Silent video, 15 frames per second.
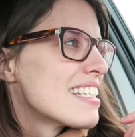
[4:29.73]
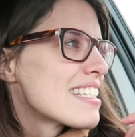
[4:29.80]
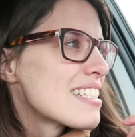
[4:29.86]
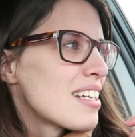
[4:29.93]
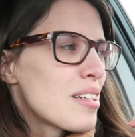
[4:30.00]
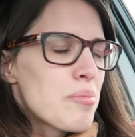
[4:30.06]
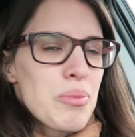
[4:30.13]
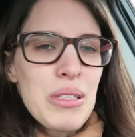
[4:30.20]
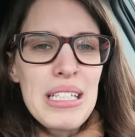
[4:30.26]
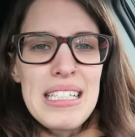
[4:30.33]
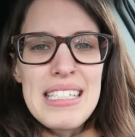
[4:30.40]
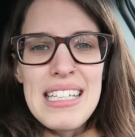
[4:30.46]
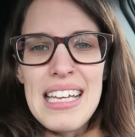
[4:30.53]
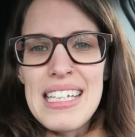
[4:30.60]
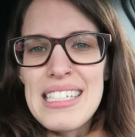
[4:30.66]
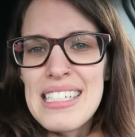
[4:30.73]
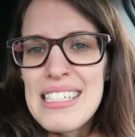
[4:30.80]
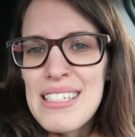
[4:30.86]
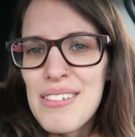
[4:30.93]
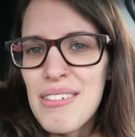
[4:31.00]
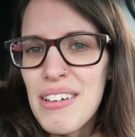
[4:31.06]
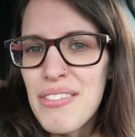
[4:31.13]
it's not a pretty sight.
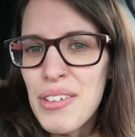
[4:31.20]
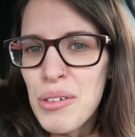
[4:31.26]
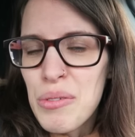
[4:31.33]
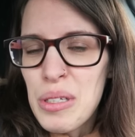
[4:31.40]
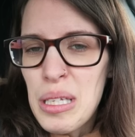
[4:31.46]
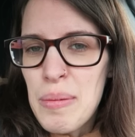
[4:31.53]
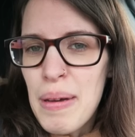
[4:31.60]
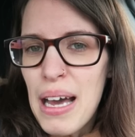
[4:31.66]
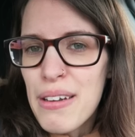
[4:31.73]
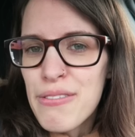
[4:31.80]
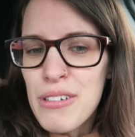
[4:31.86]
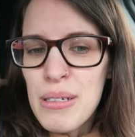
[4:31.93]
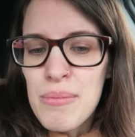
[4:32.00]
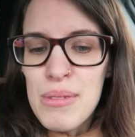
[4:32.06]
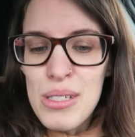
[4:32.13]
So I feel really bad for him.